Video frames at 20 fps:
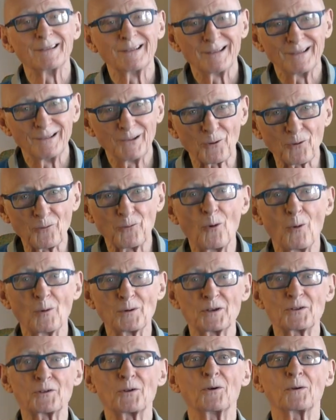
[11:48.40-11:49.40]
Look forward
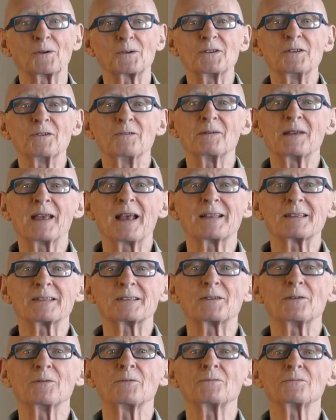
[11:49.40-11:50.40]
to talking to you again
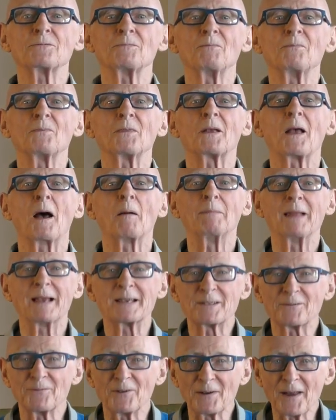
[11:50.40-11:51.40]
soon. God
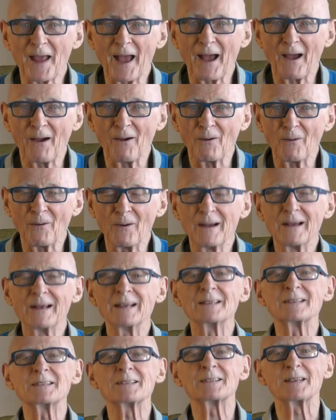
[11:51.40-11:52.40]
bless for now.
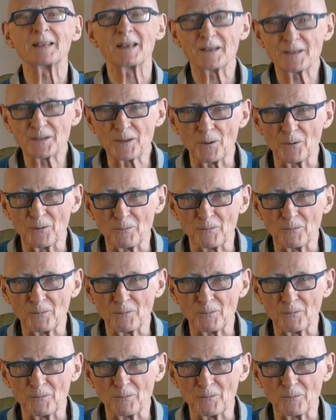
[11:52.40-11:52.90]
See you soon.